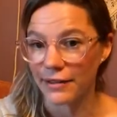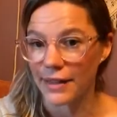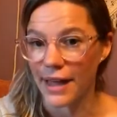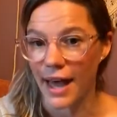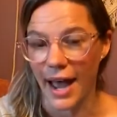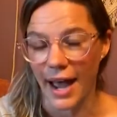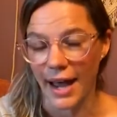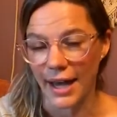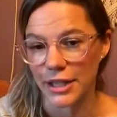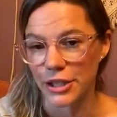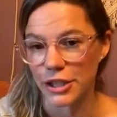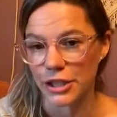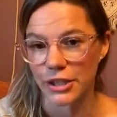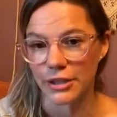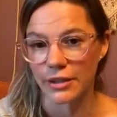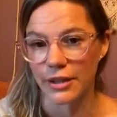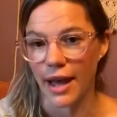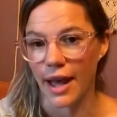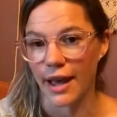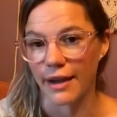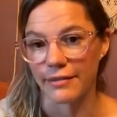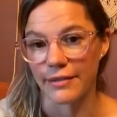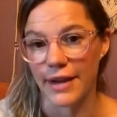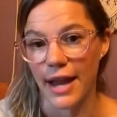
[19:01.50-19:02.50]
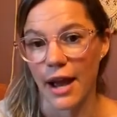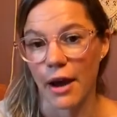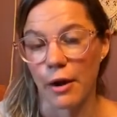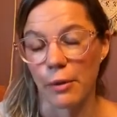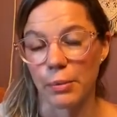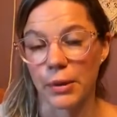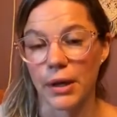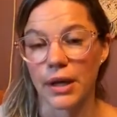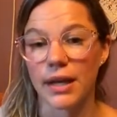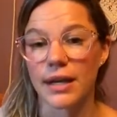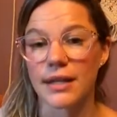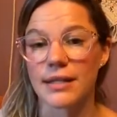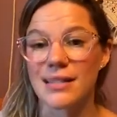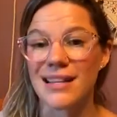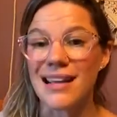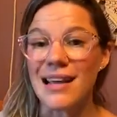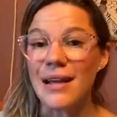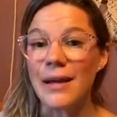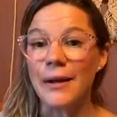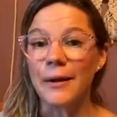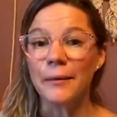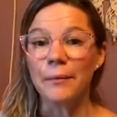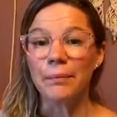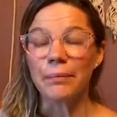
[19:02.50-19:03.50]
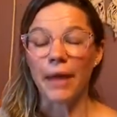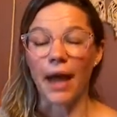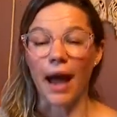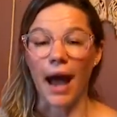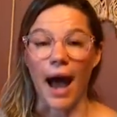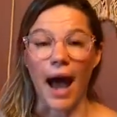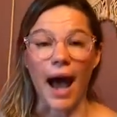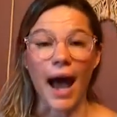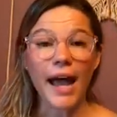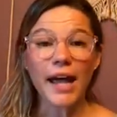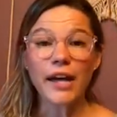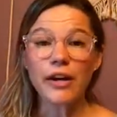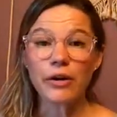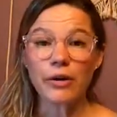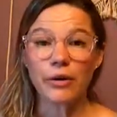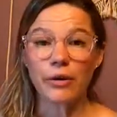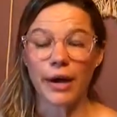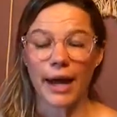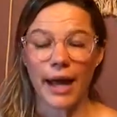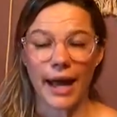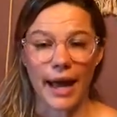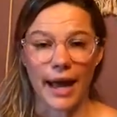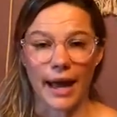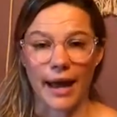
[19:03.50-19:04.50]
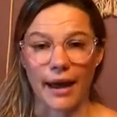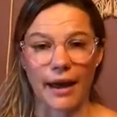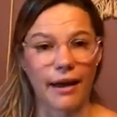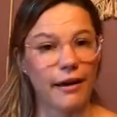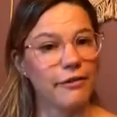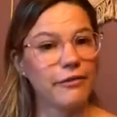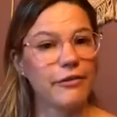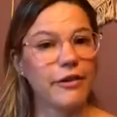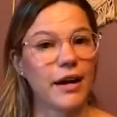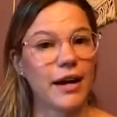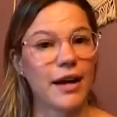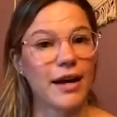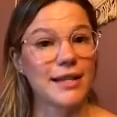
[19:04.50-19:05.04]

the IG Live now, because I don't have